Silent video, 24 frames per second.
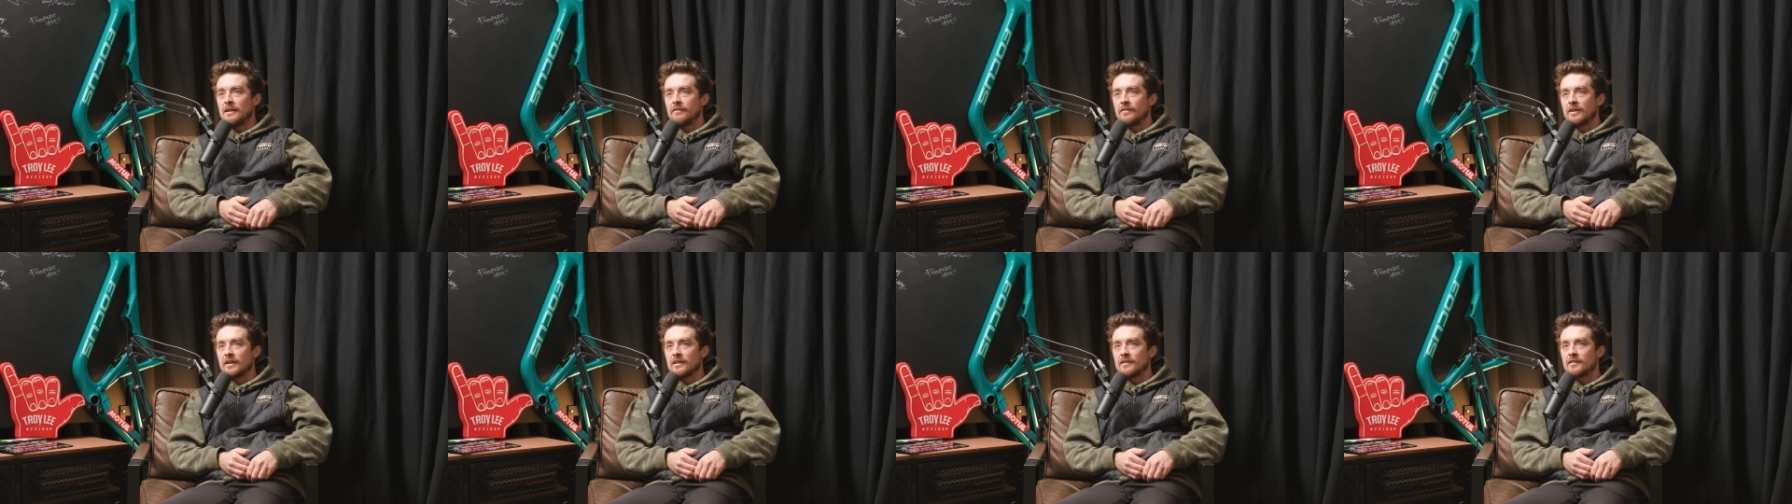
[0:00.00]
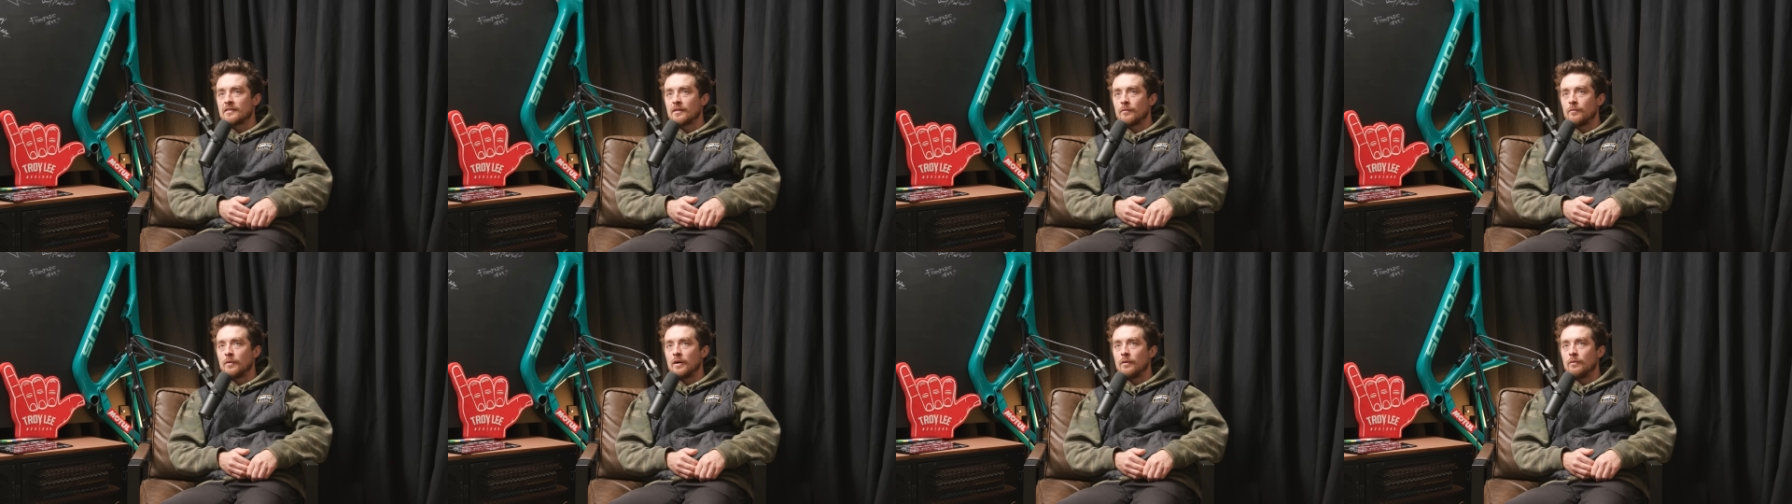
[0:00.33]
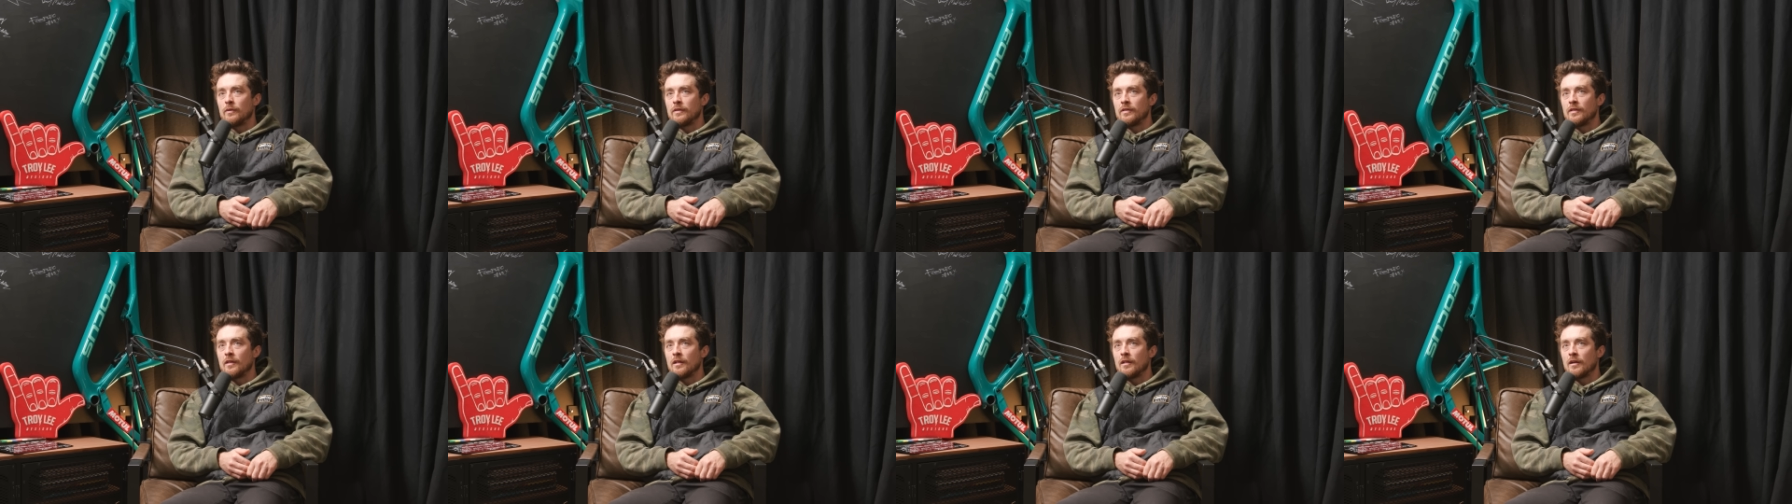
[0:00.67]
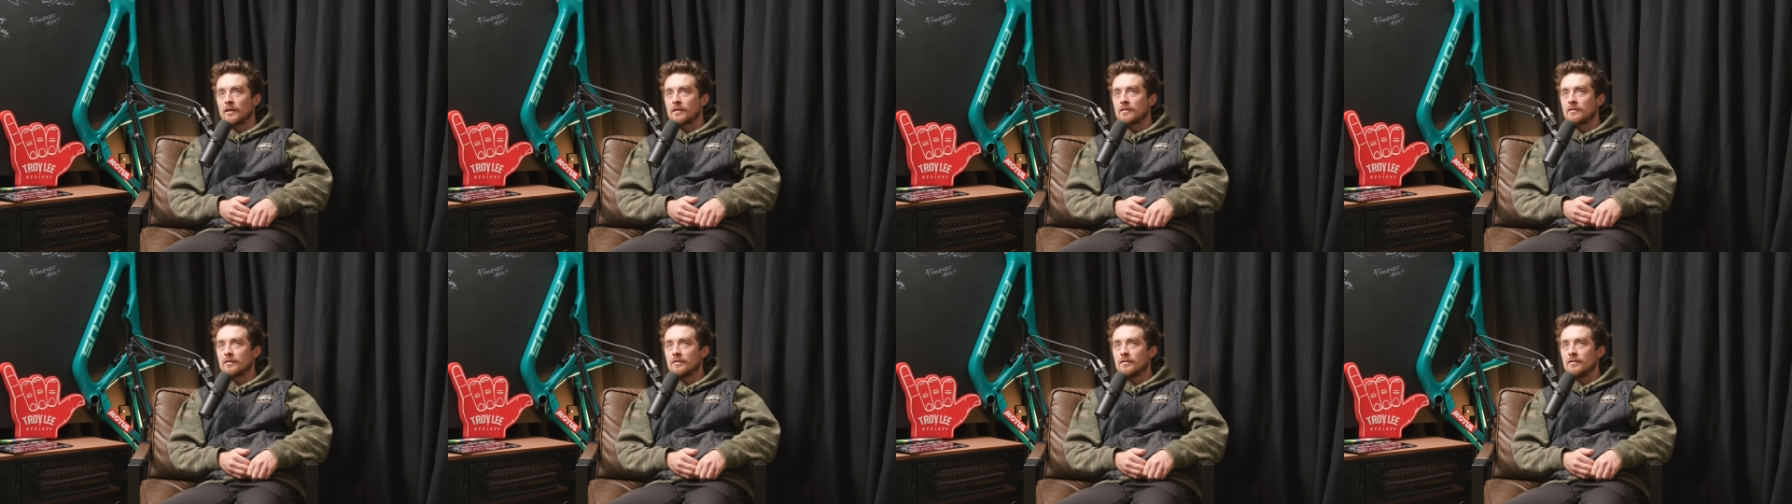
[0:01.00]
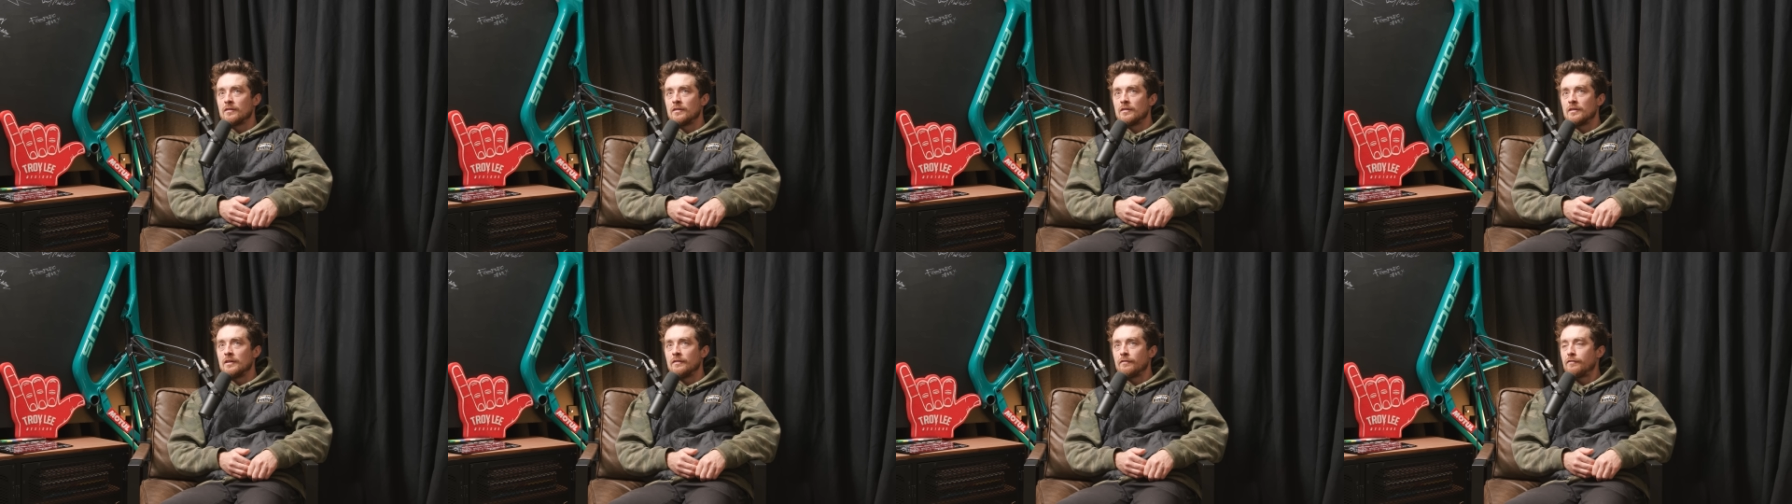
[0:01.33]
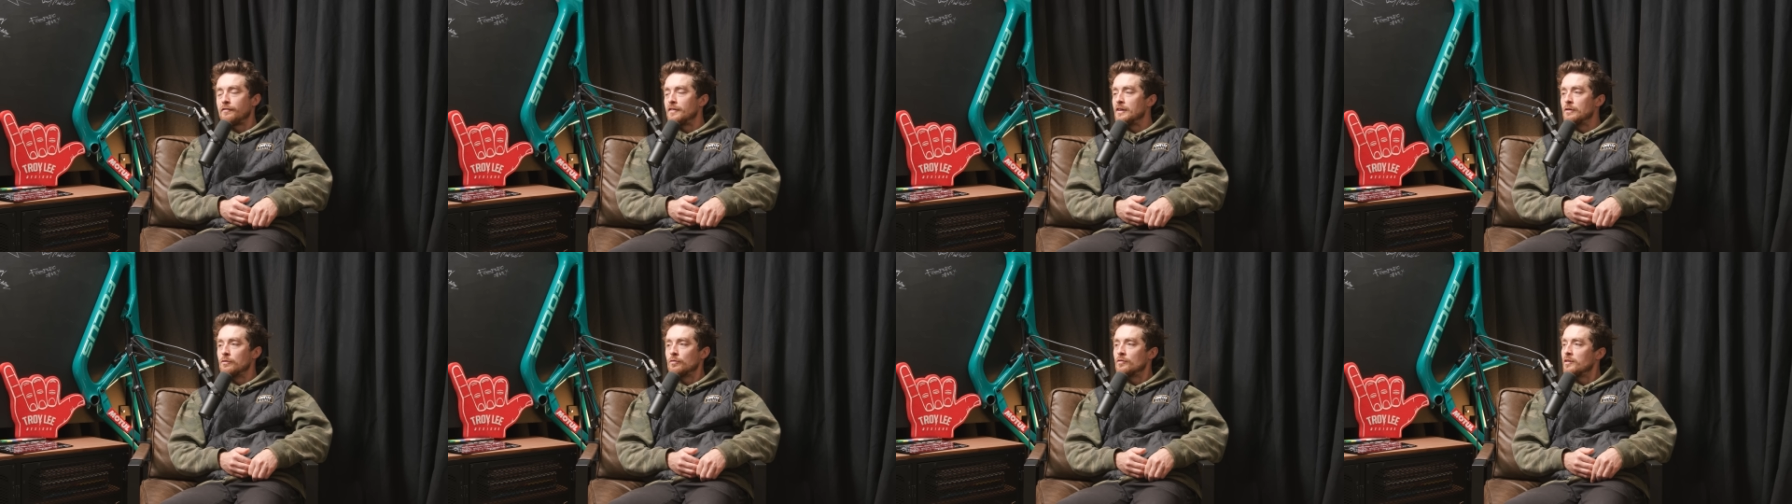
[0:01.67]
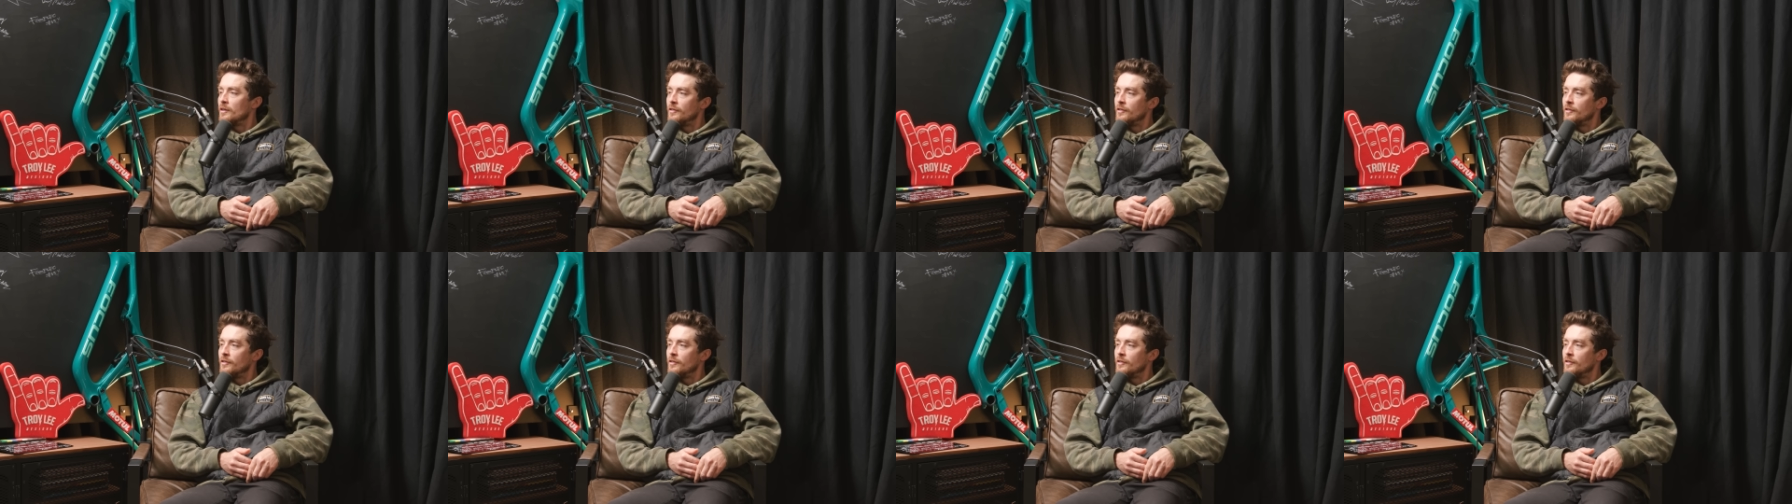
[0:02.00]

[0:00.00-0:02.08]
living in somewhere with like, it feels